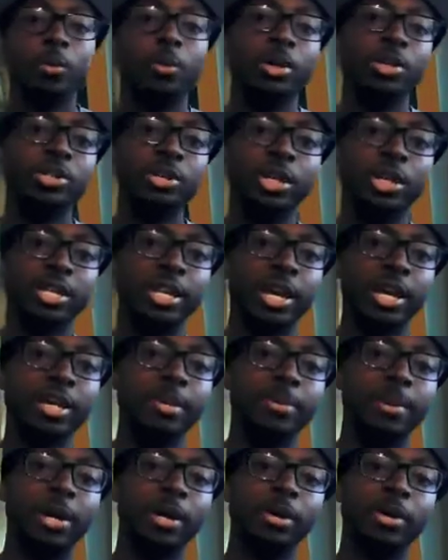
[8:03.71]
Once you get their
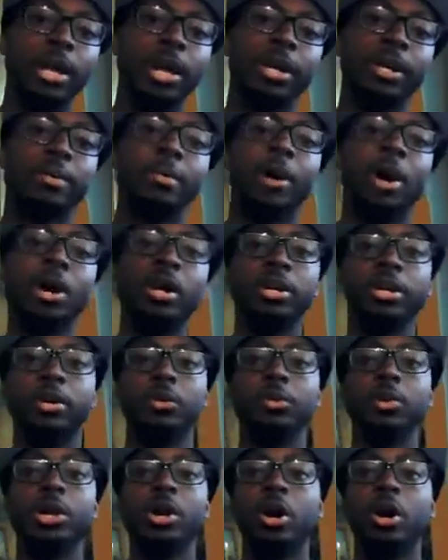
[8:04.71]
email, like in marketing,